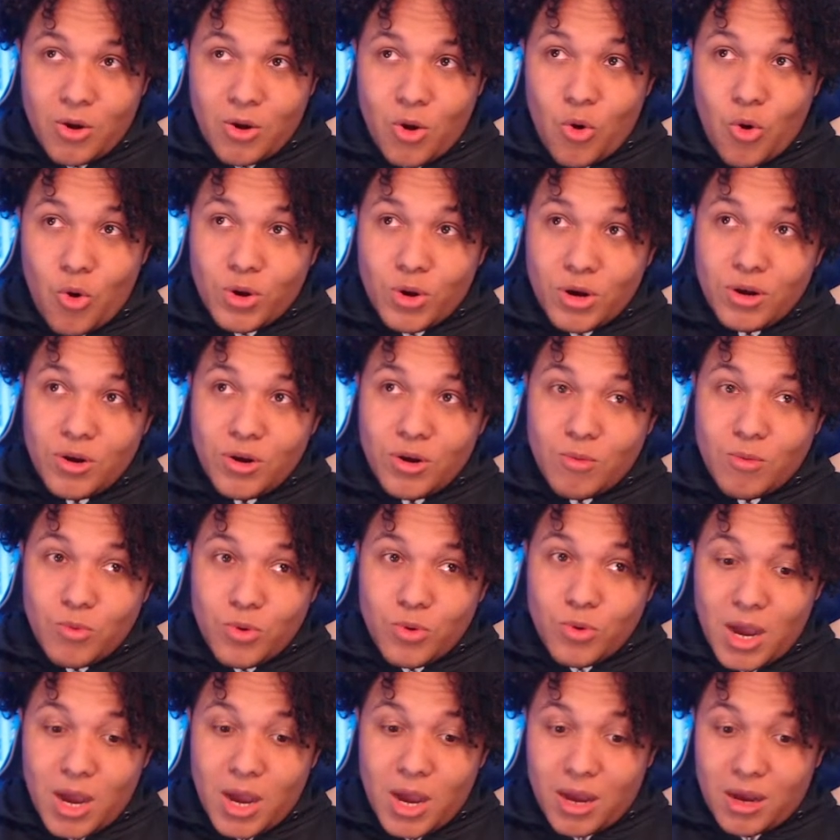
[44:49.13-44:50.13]
Oda
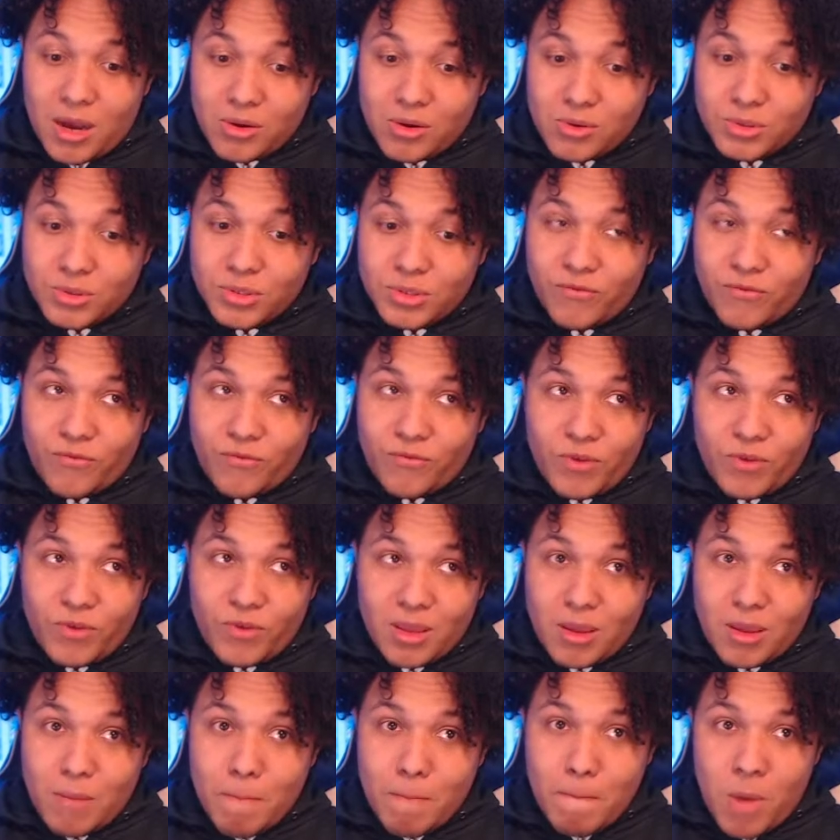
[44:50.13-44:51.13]
Nobunaga, who's a
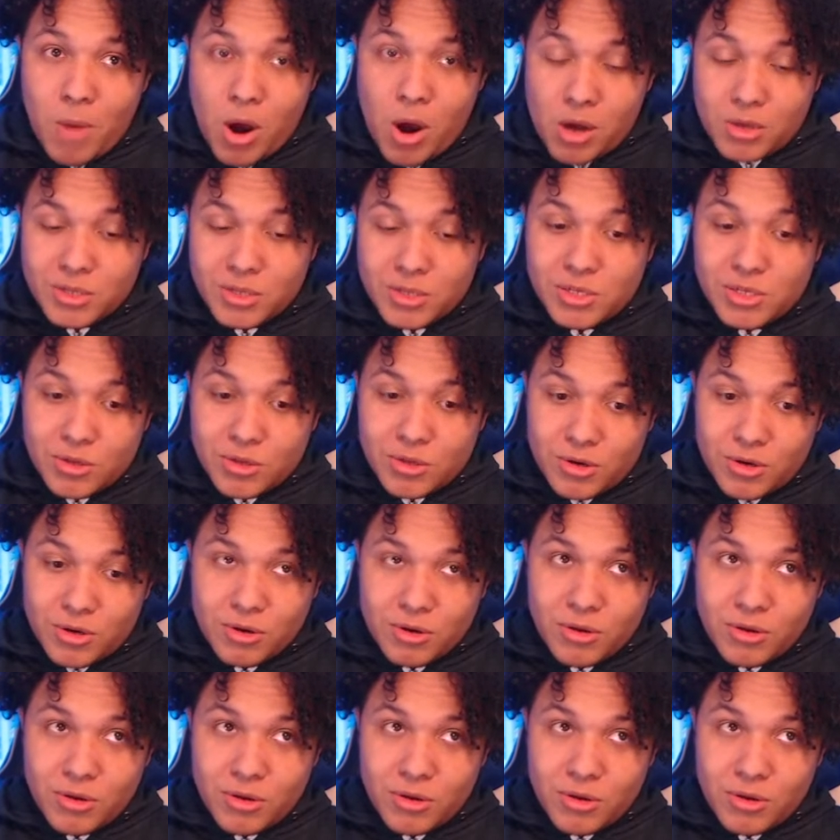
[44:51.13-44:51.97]
freaking monster.